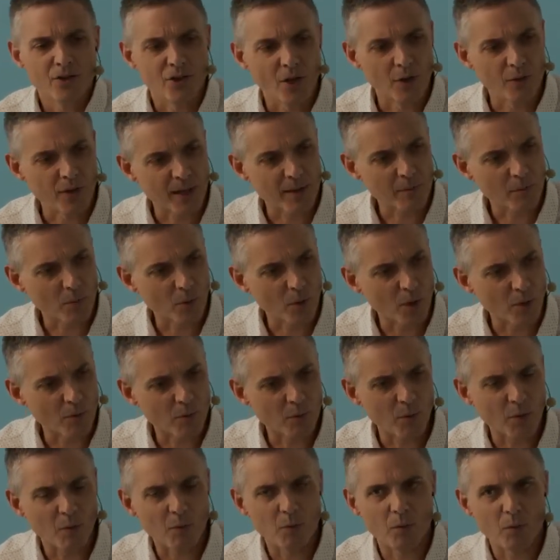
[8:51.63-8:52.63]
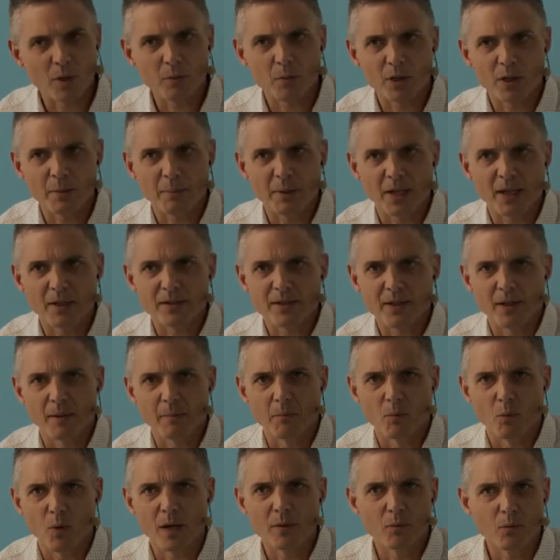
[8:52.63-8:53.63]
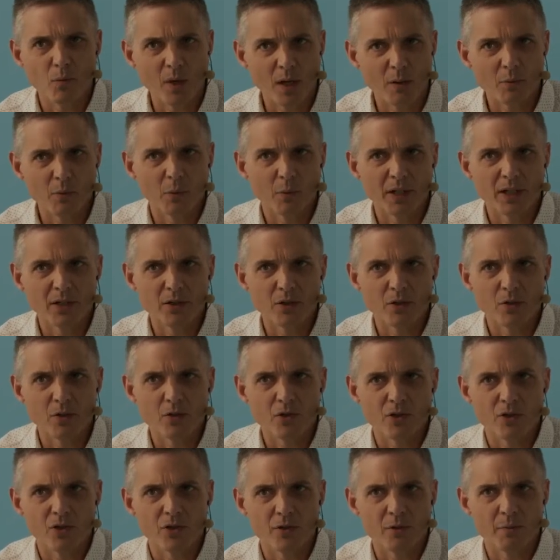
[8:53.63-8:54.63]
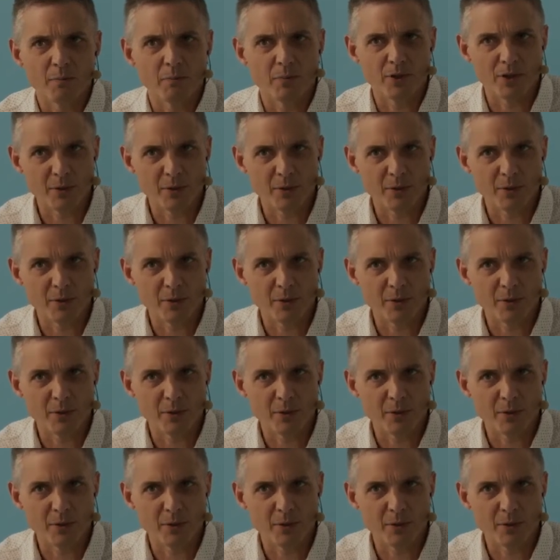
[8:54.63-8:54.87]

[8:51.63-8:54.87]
So then, what about when will we use